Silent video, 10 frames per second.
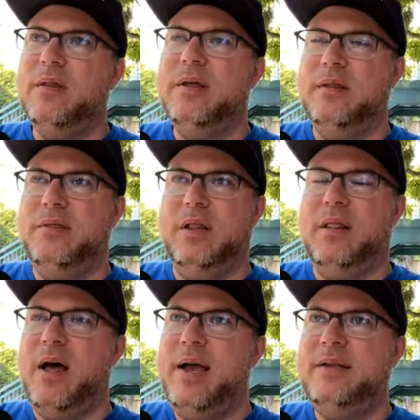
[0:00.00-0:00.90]
The
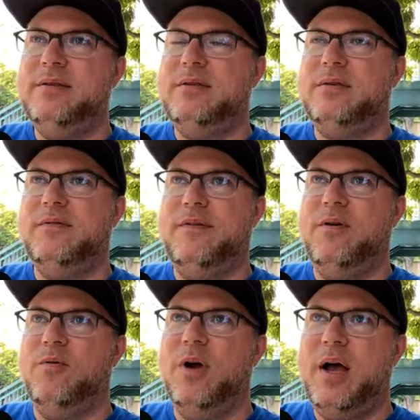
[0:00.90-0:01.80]
lines for the
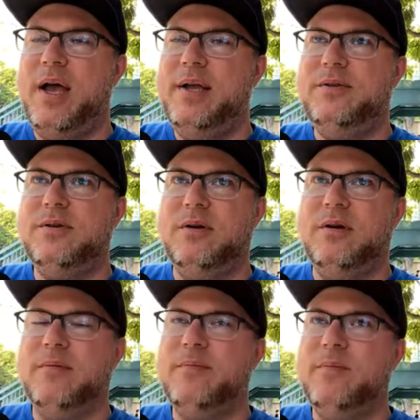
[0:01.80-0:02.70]
rides
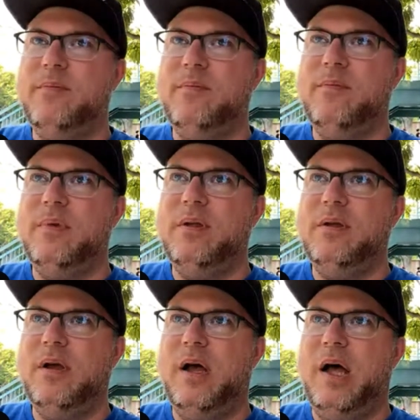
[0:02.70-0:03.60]

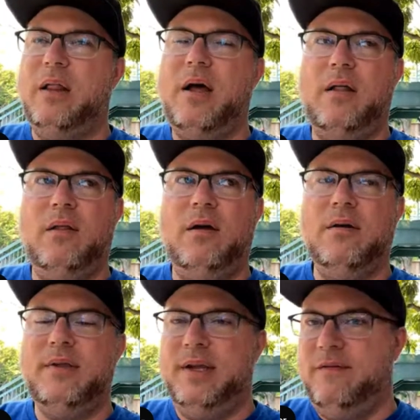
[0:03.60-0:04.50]
are a lot
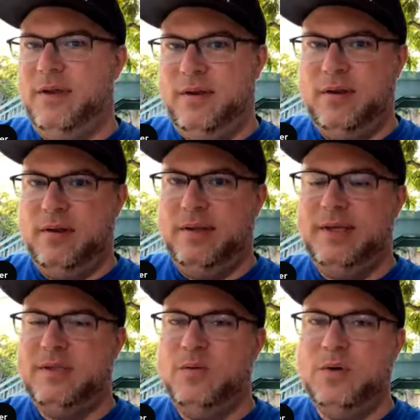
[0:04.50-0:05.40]
longer than even
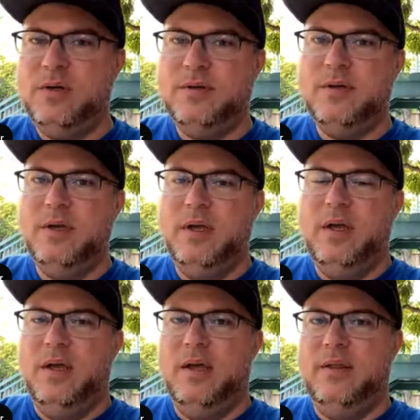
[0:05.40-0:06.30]
Disney World.
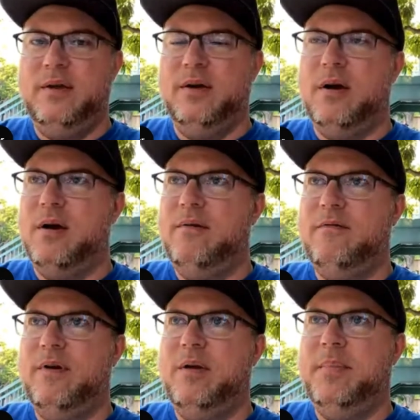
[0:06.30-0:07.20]
There aren't
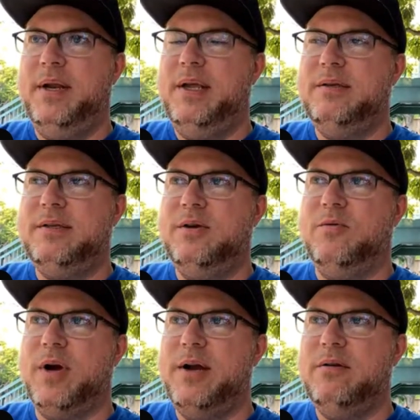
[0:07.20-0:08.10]
very many single
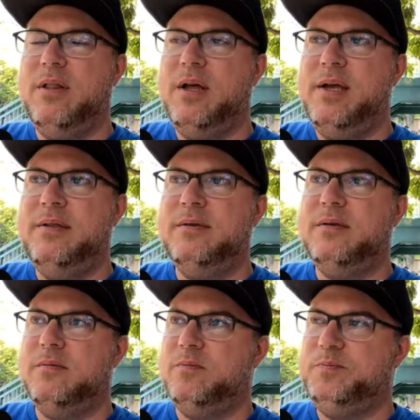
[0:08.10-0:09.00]
rider lines